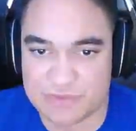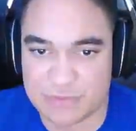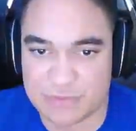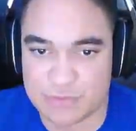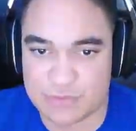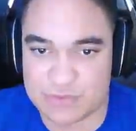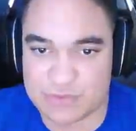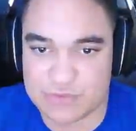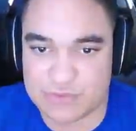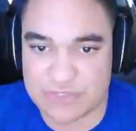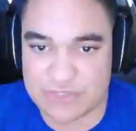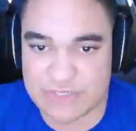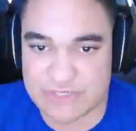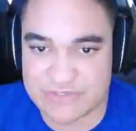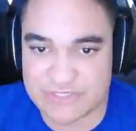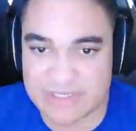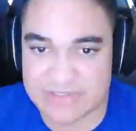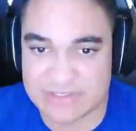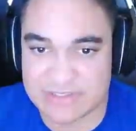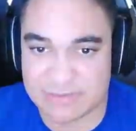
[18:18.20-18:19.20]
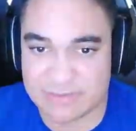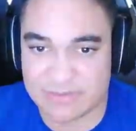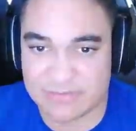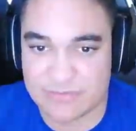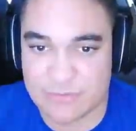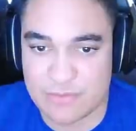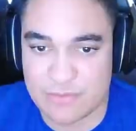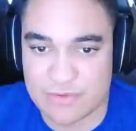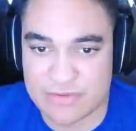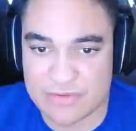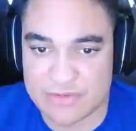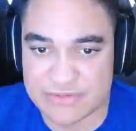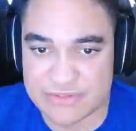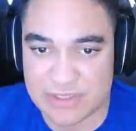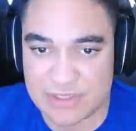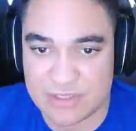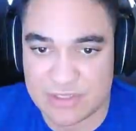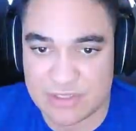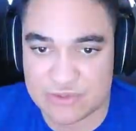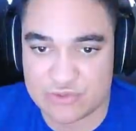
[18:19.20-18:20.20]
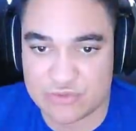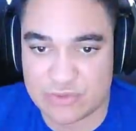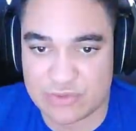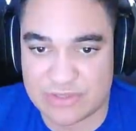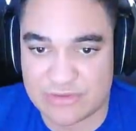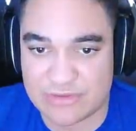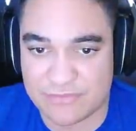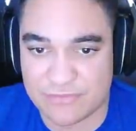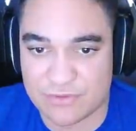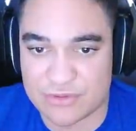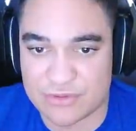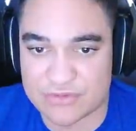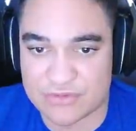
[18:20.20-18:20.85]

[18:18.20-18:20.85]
I would suggest, like I said before, is shoot at the furthest